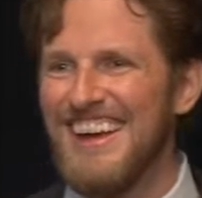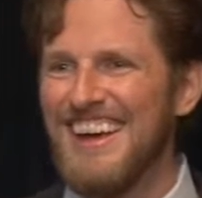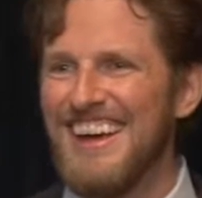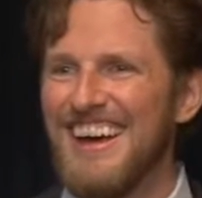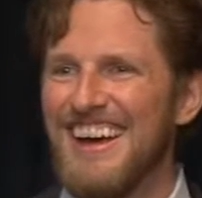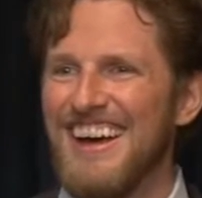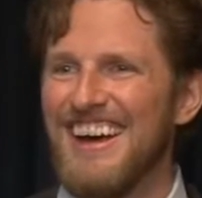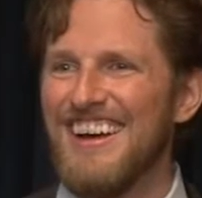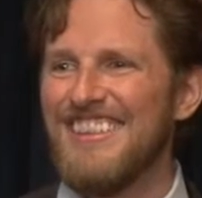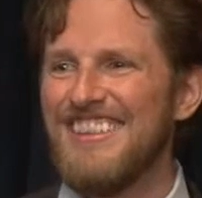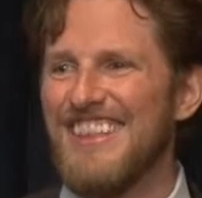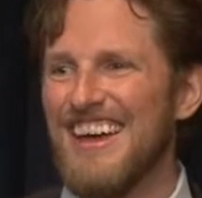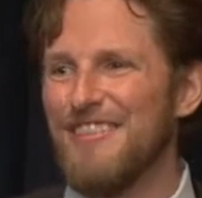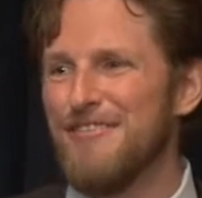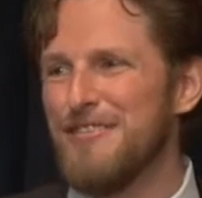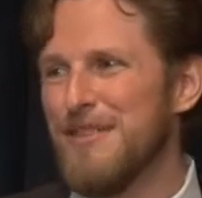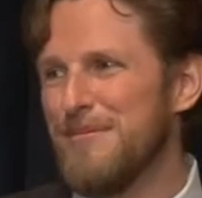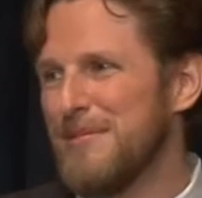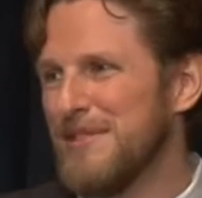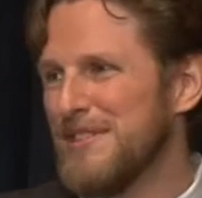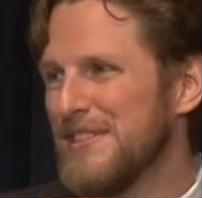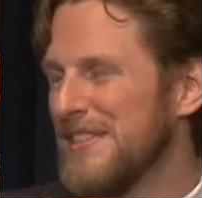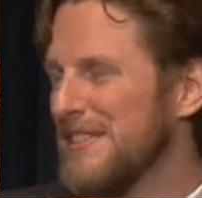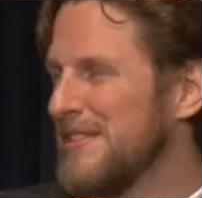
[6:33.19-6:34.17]
uh, that
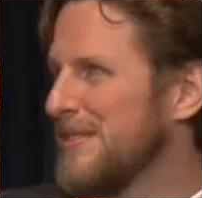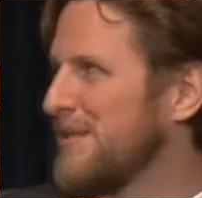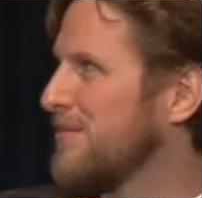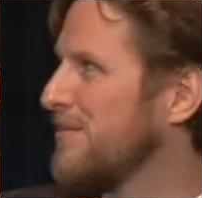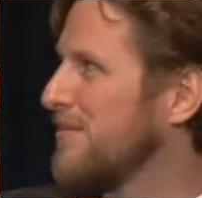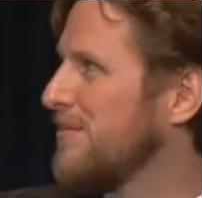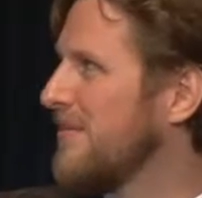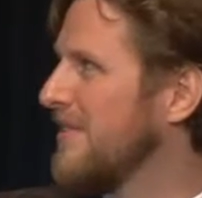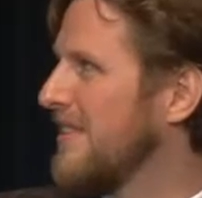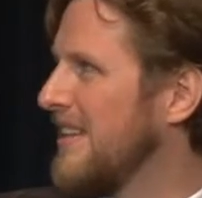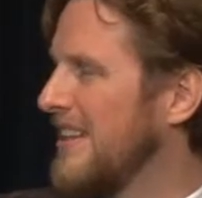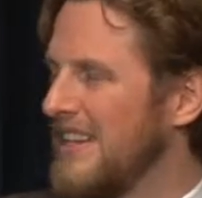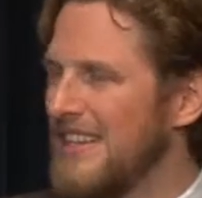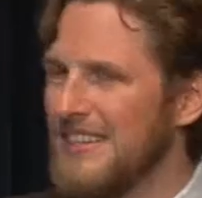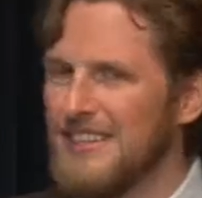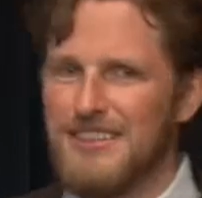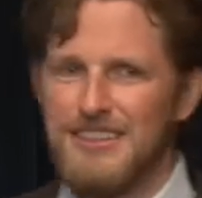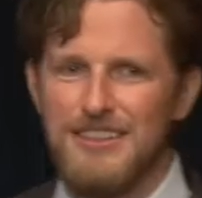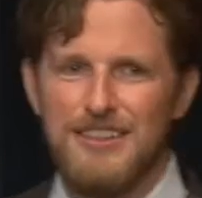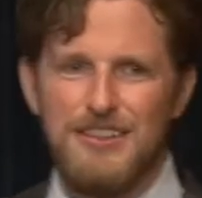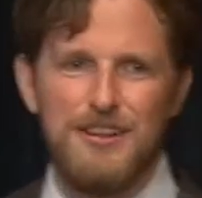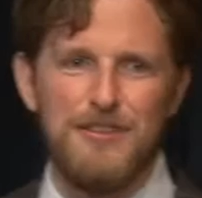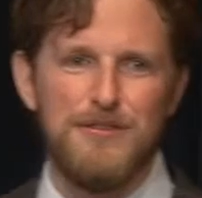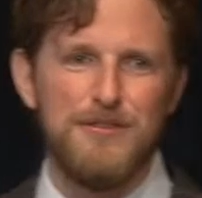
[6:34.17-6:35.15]
represents
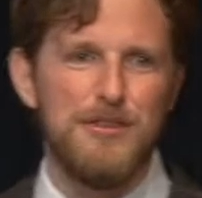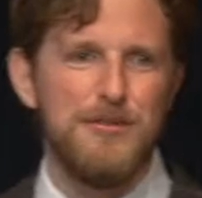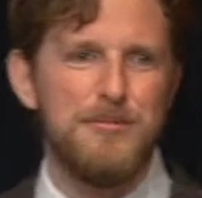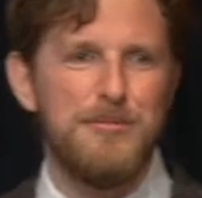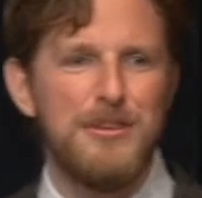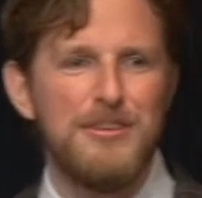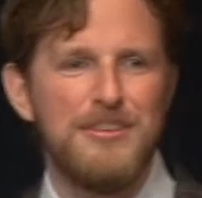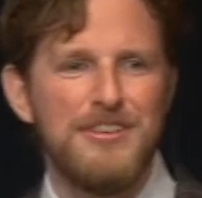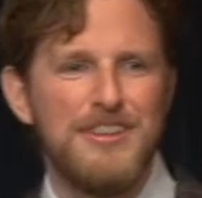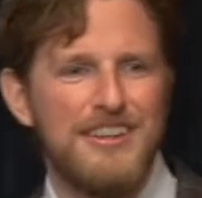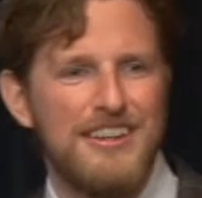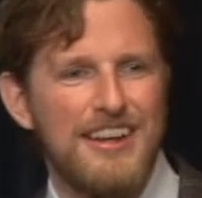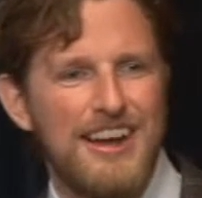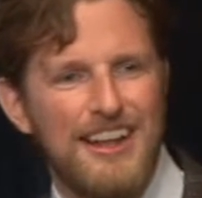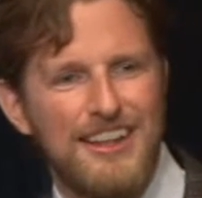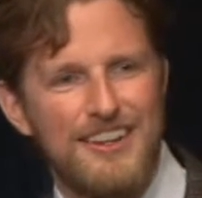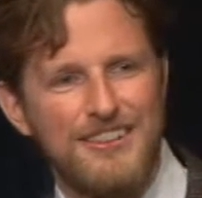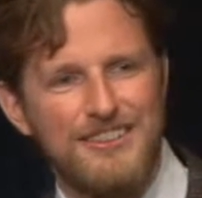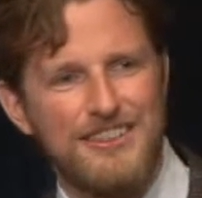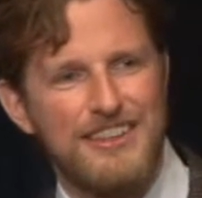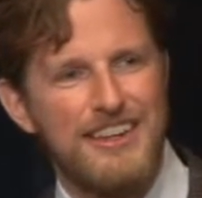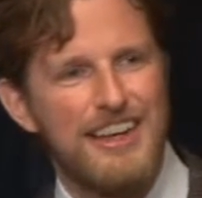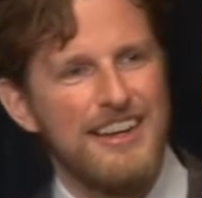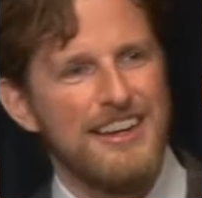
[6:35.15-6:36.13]
easily over a billion
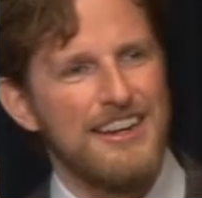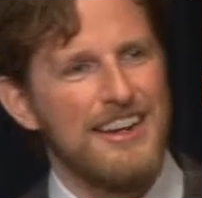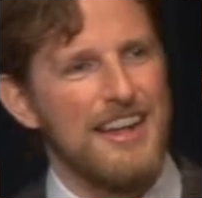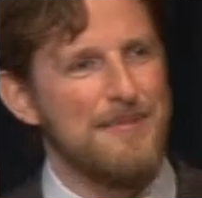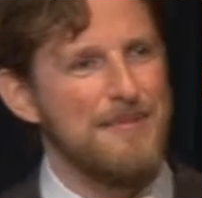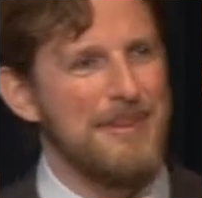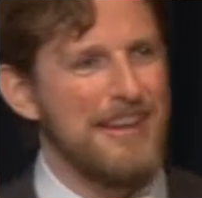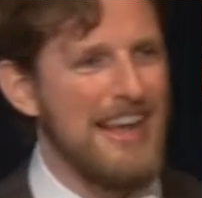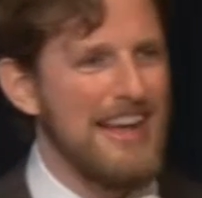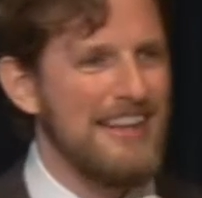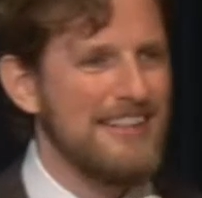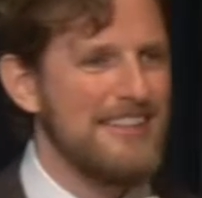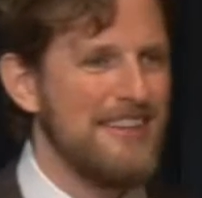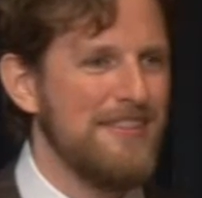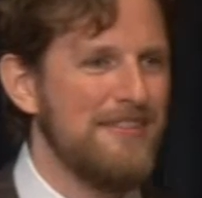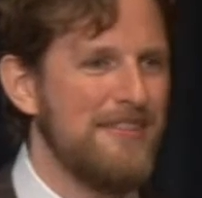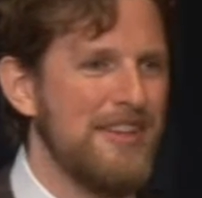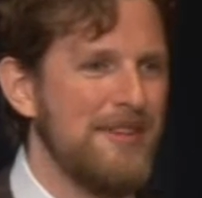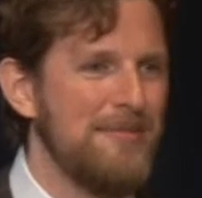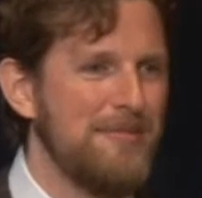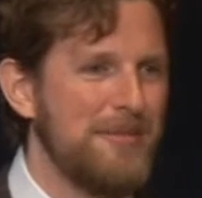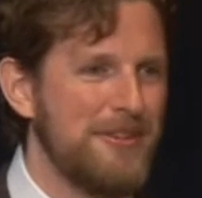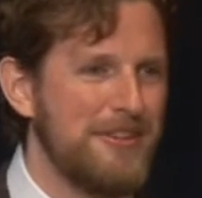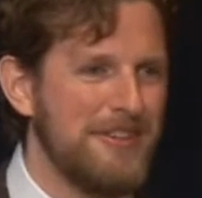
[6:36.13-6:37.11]
dollars in economic
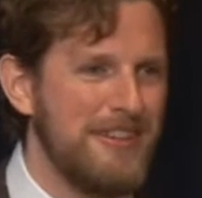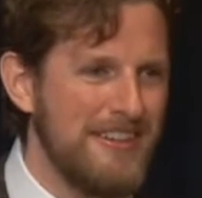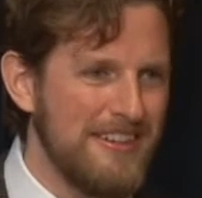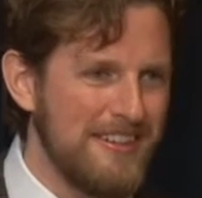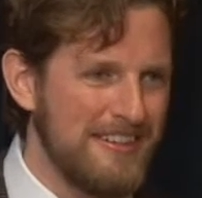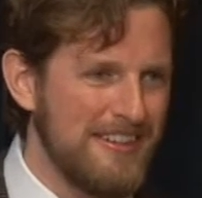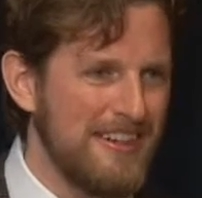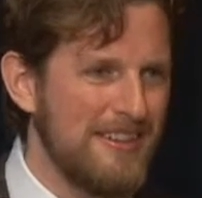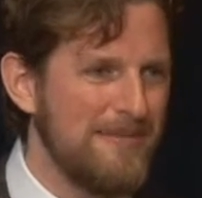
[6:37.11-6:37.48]
activity per year.